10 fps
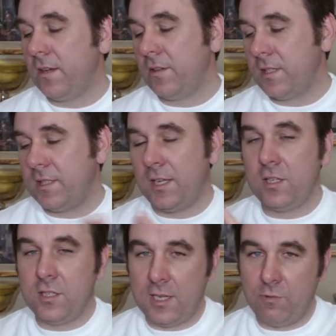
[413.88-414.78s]
and then on the
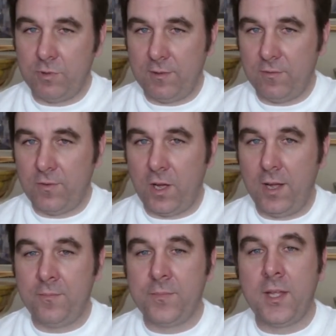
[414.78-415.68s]
second it will then
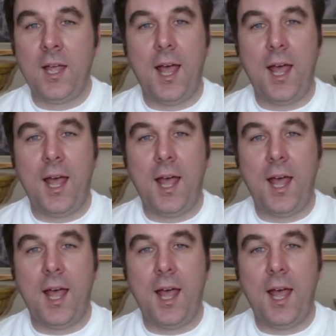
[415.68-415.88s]
fire.